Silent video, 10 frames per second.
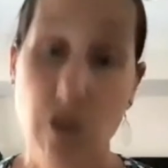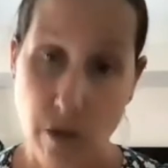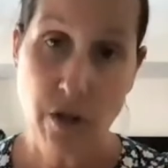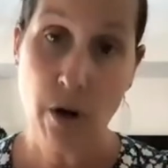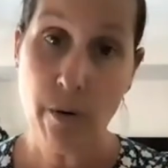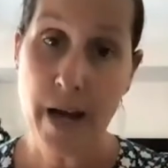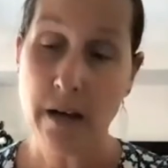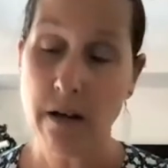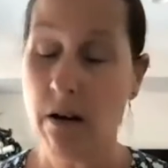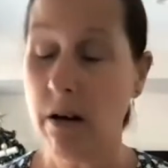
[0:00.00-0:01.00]
got to go
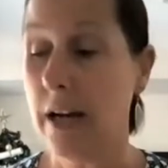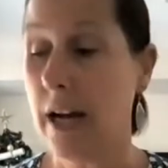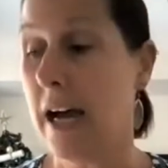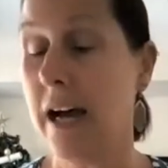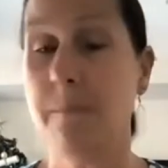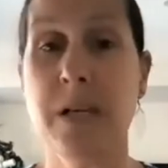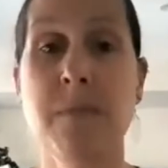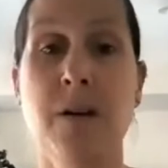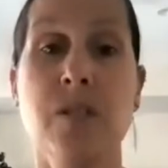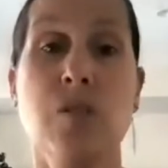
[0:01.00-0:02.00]
out on um,
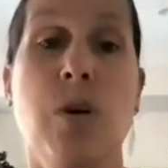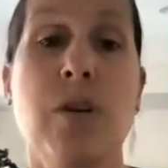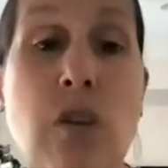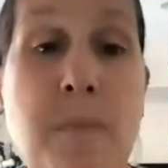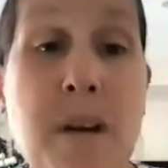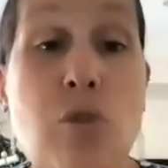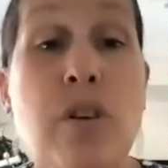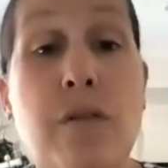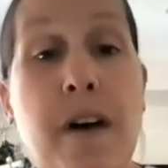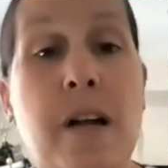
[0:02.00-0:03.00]
emails as well. You've got to make sure
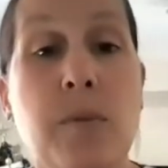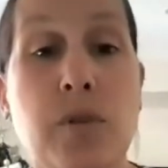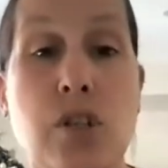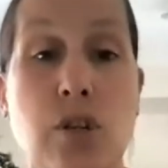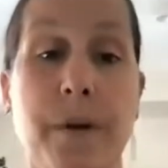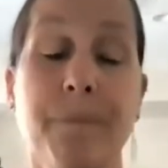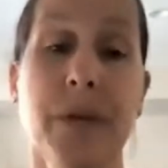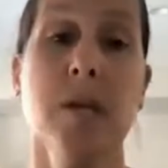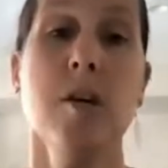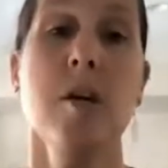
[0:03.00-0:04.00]
you're available to do it.
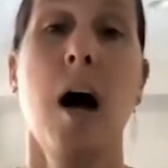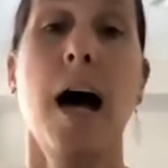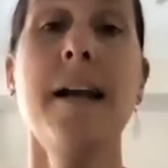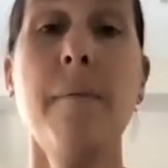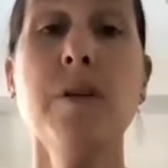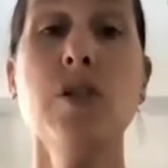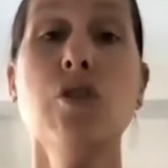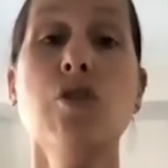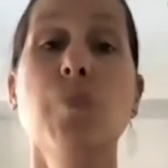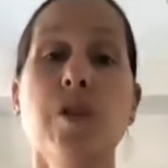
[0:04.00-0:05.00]
Uh, number
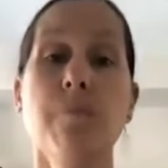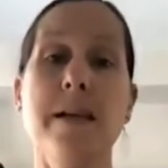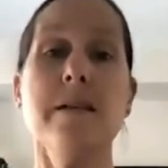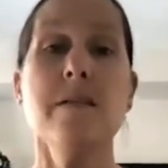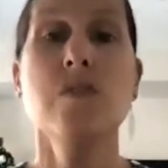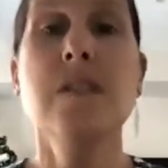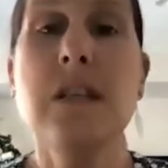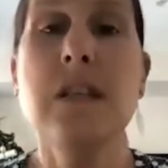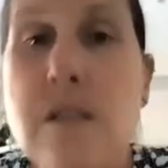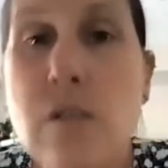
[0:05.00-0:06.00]
two, when you're making those
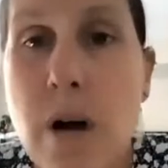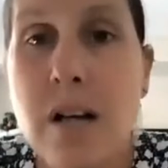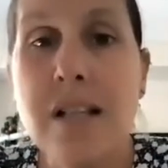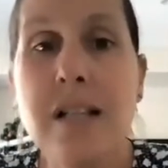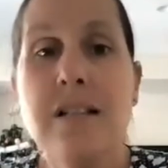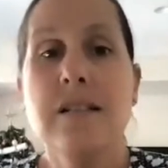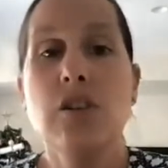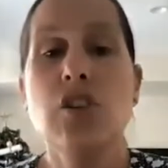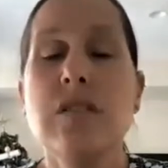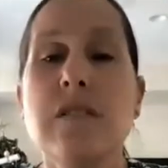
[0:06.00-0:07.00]
seasonal marketing
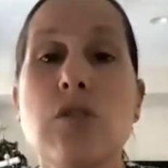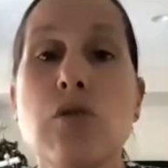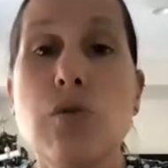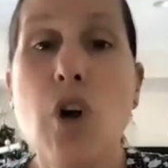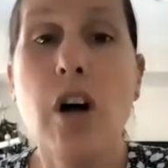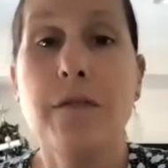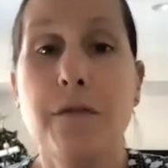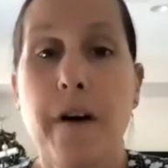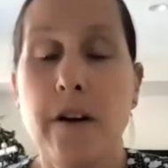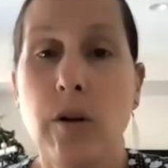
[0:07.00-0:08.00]
decisions, do not
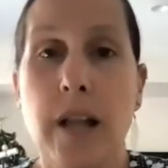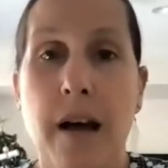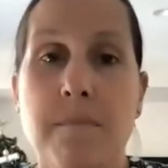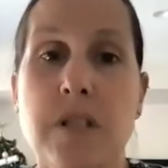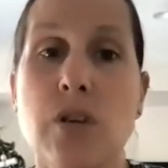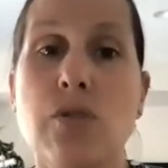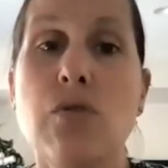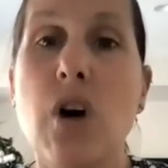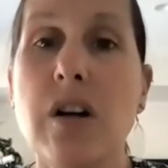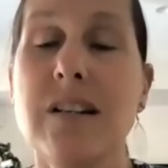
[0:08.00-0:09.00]
funnel lump. So do
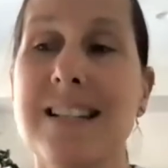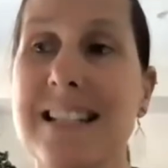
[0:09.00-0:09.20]
not